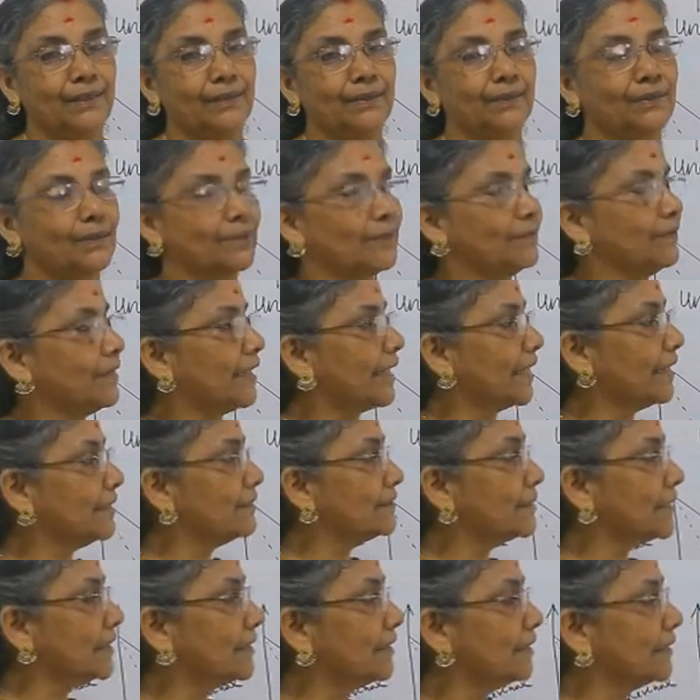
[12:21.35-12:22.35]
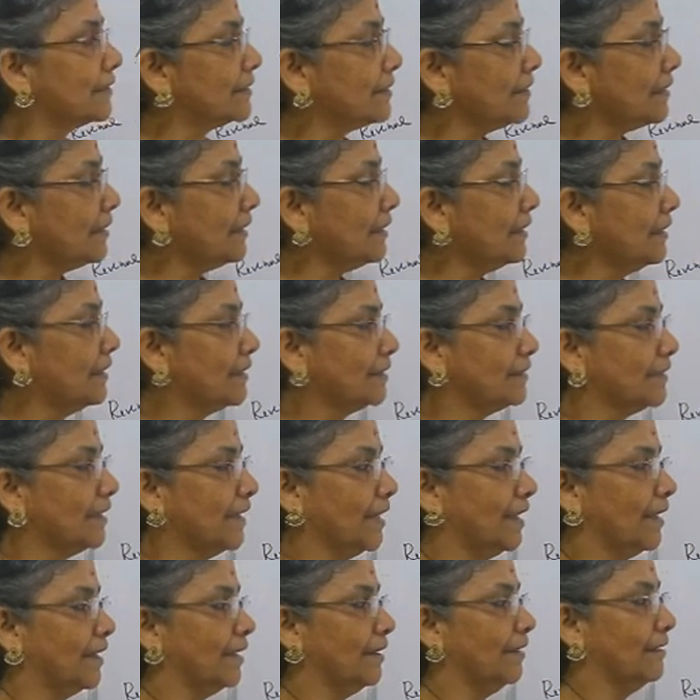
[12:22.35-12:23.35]
So, we can see that
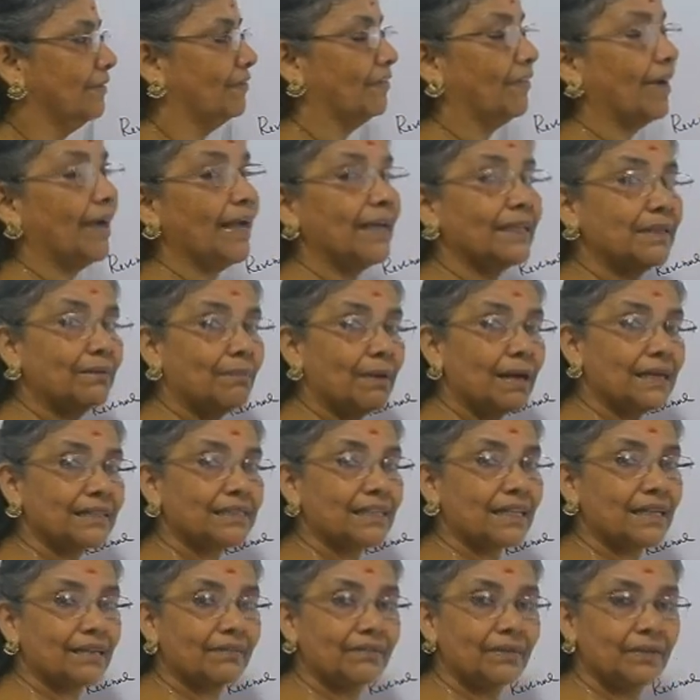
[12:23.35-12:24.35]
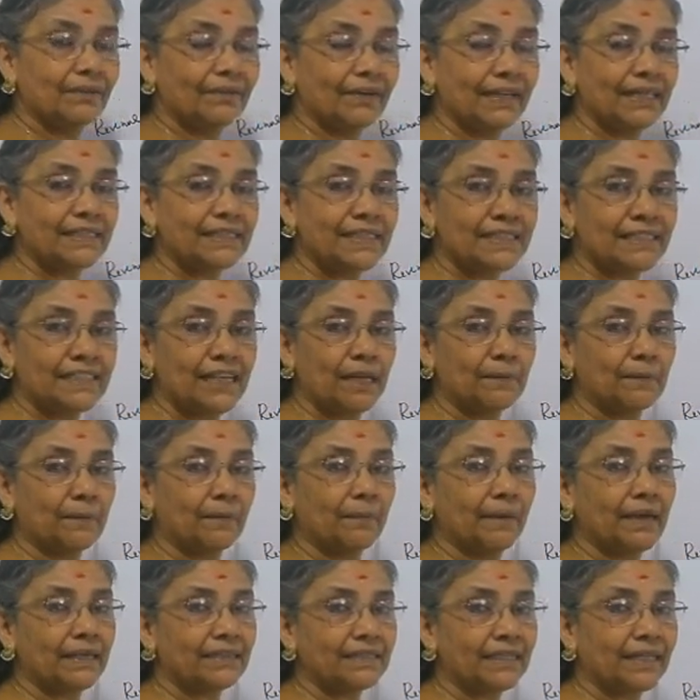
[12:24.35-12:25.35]
why the marginal revenue, what is the shape of
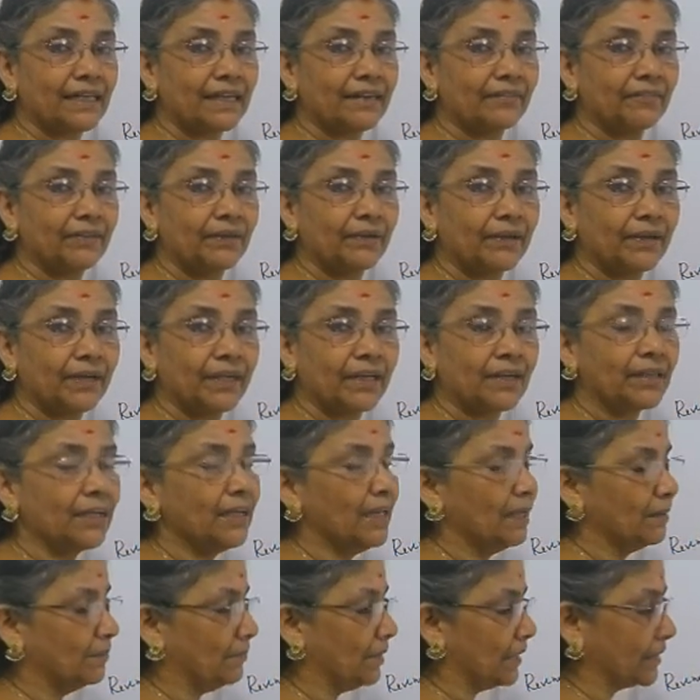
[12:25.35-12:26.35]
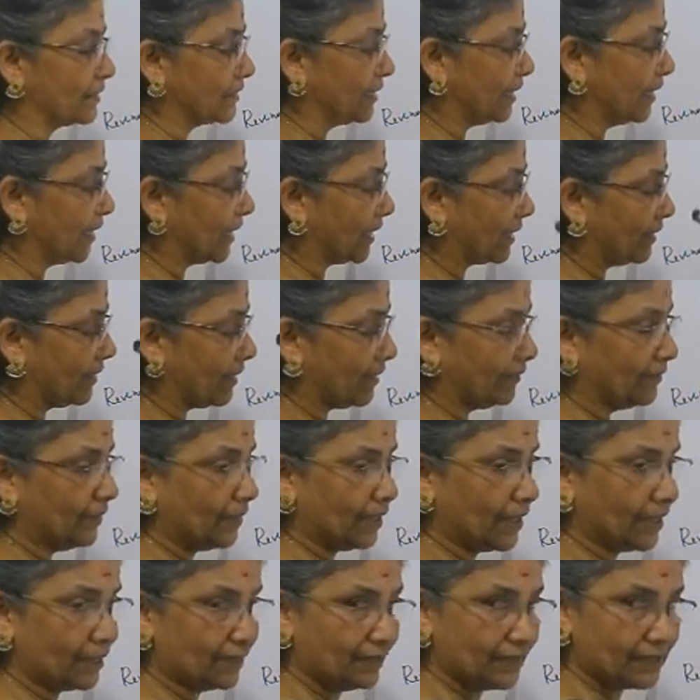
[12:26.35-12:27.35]
marginal revenue curve? Marginal
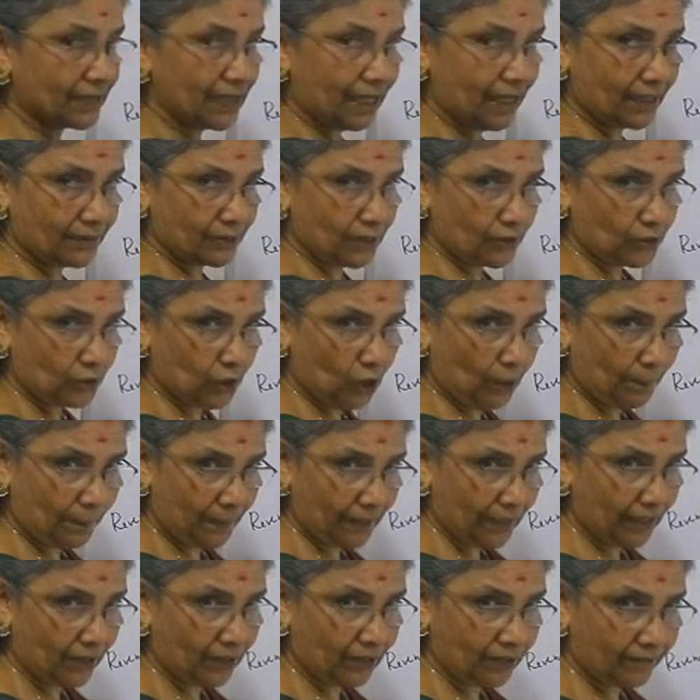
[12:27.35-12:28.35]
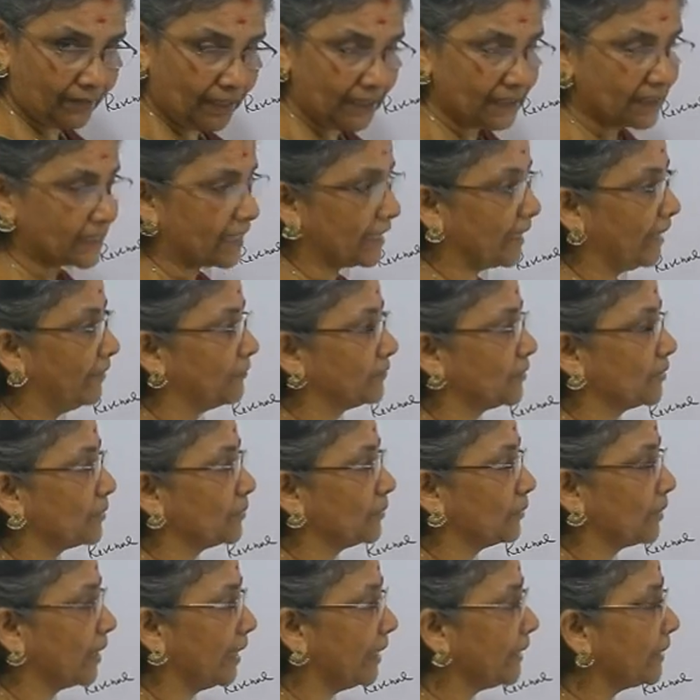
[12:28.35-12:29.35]
revenue curve is also sloping downwards from left
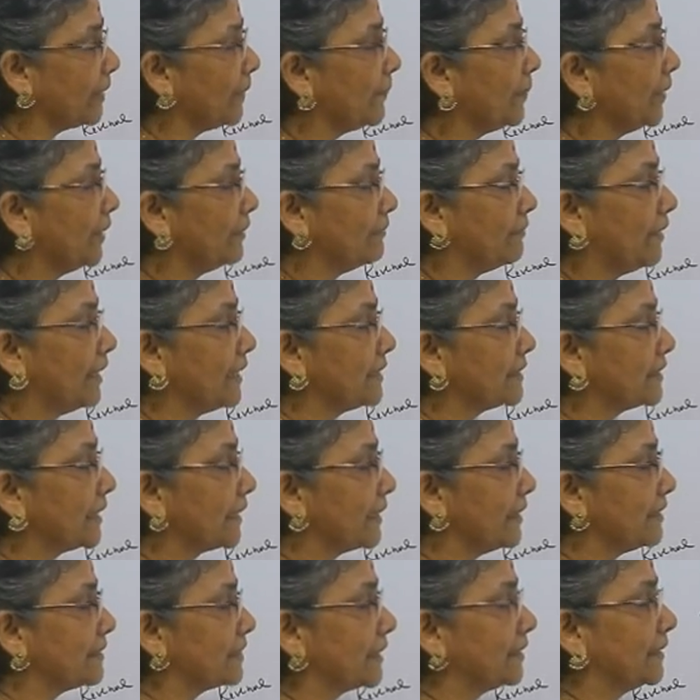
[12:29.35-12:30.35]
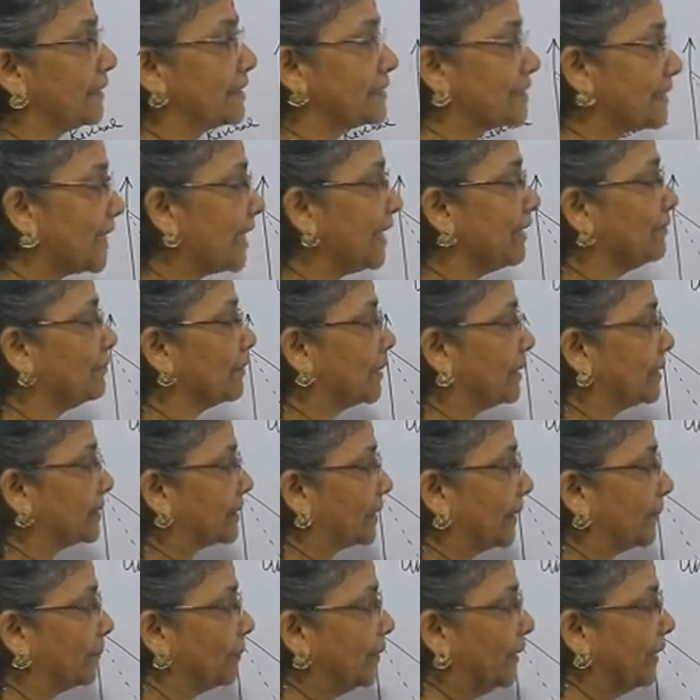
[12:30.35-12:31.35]
to right. What is the reason? The same
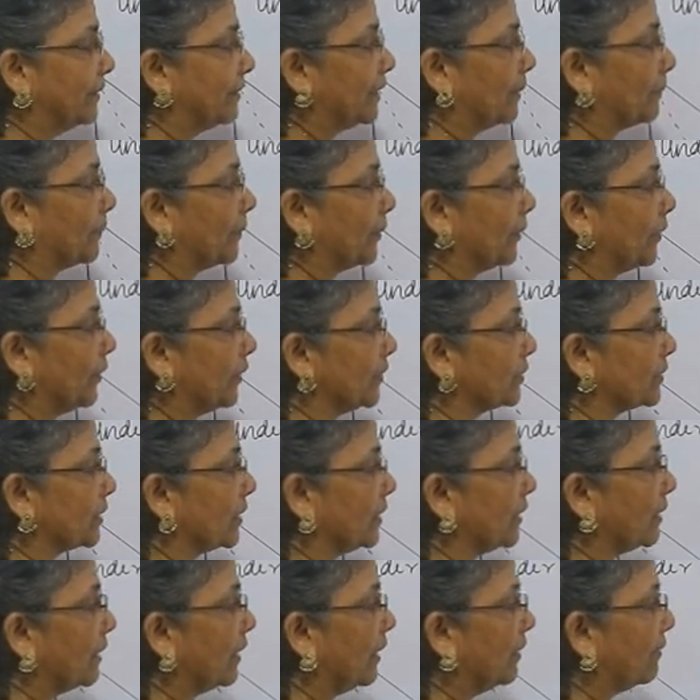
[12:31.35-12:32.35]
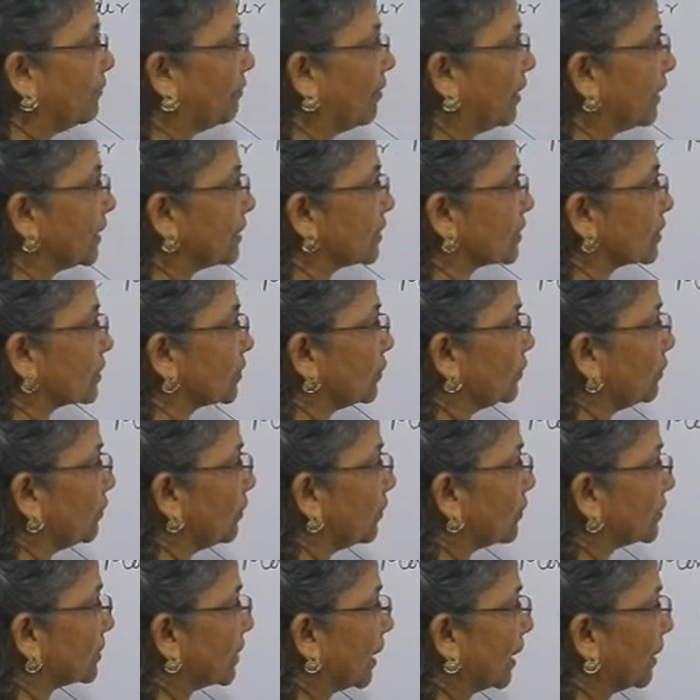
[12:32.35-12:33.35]
reason. The producer wants
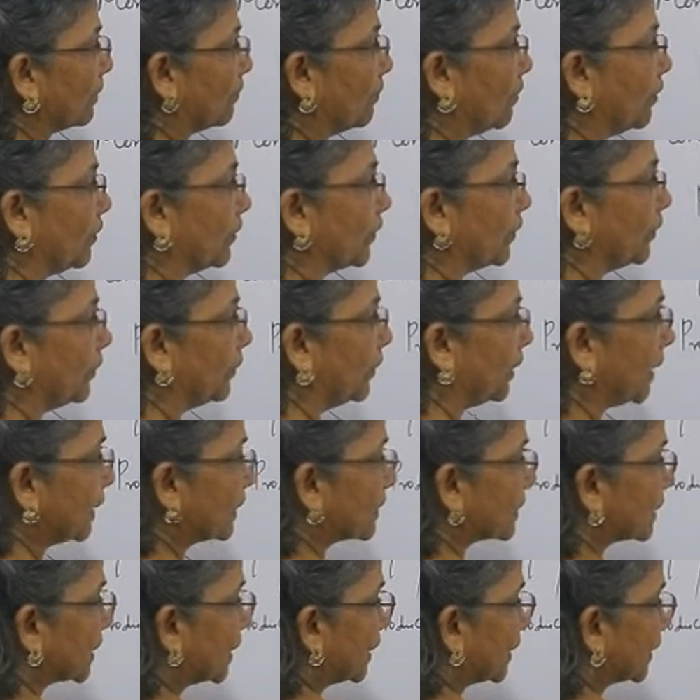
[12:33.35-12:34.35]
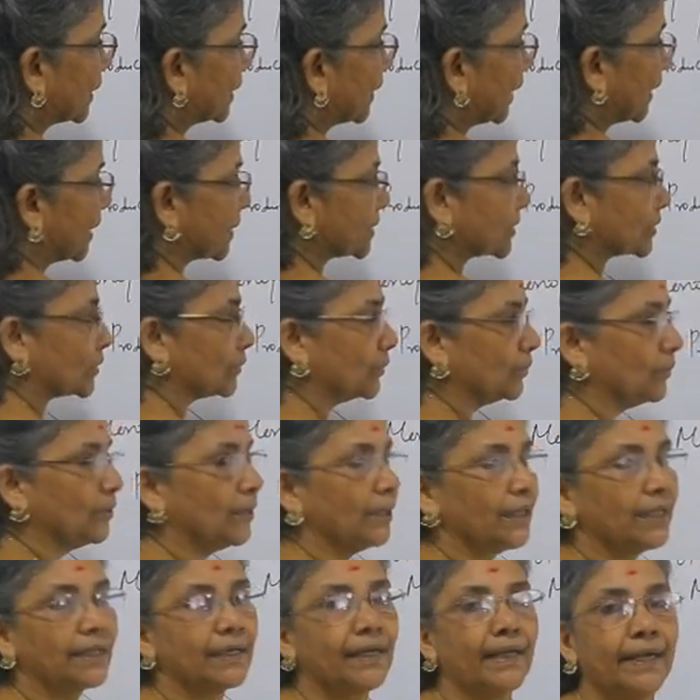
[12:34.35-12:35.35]
to sell more units, he has to
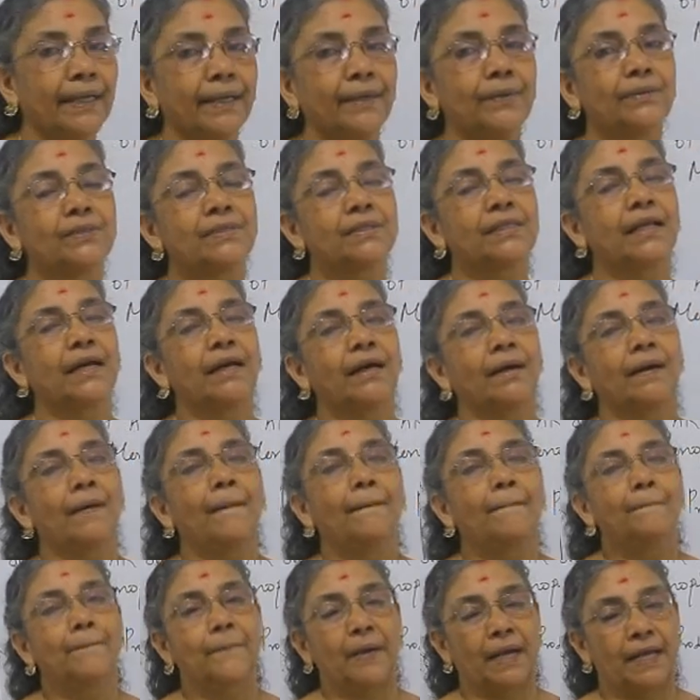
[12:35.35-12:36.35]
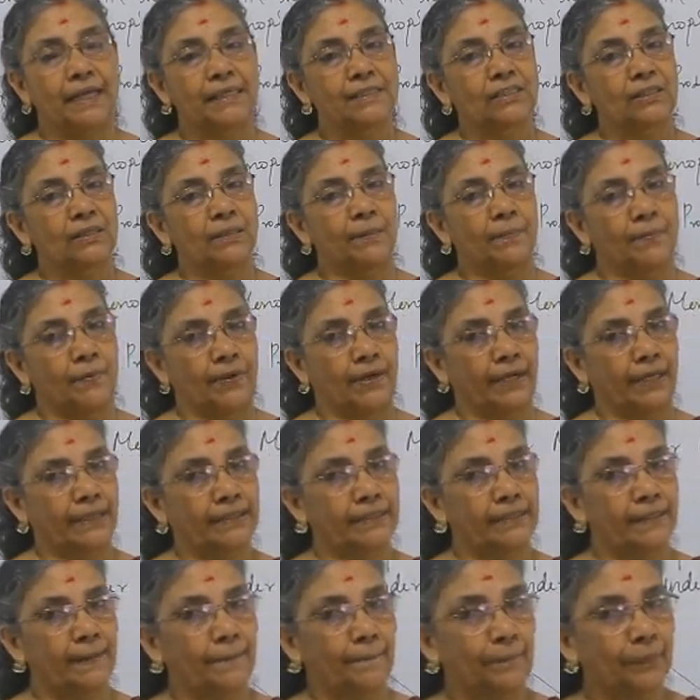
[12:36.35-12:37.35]
reduce the price of the
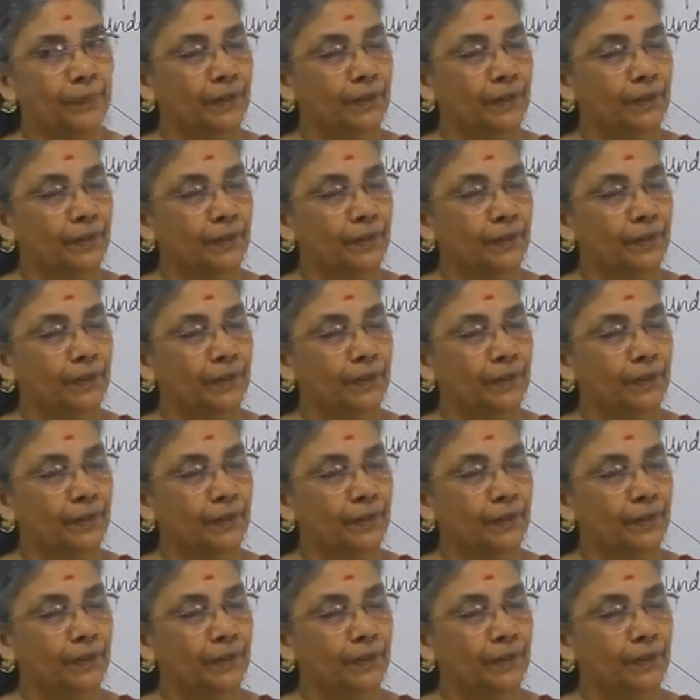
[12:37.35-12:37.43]
products.